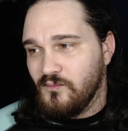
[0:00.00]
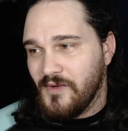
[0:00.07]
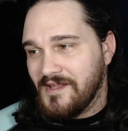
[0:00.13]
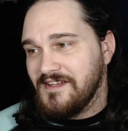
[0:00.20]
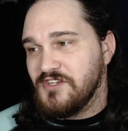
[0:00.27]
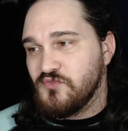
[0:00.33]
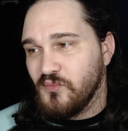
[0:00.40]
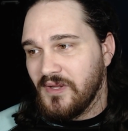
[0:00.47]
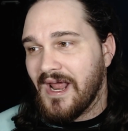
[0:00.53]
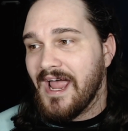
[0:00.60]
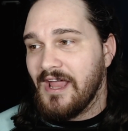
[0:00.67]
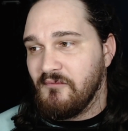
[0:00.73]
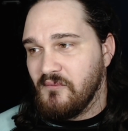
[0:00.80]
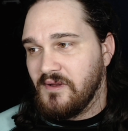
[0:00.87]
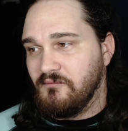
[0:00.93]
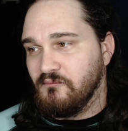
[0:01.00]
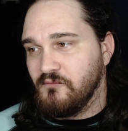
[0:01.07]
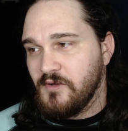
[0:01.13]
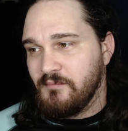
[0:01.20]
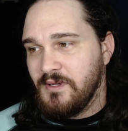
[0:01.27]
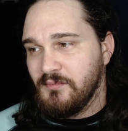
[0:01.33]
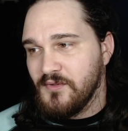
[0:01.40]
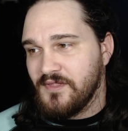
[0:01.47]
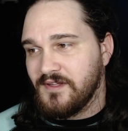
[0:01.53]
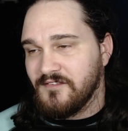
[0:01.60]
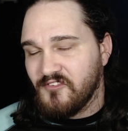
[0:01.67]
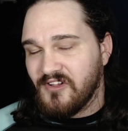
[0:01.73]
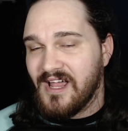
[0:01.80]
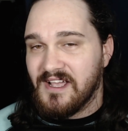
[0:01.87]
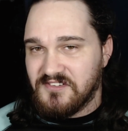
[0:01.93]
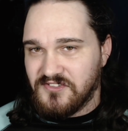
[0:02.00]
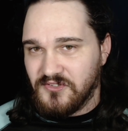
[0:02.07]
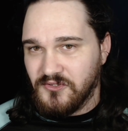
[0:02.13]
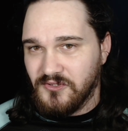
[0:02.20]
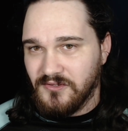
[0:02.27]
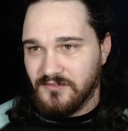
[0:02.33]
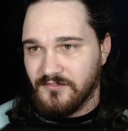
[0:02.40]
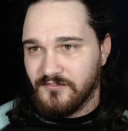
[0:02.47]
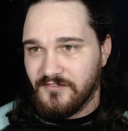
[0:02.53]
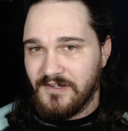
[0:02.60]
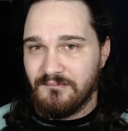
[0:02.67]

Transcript: at least what I, when, when people think of classical,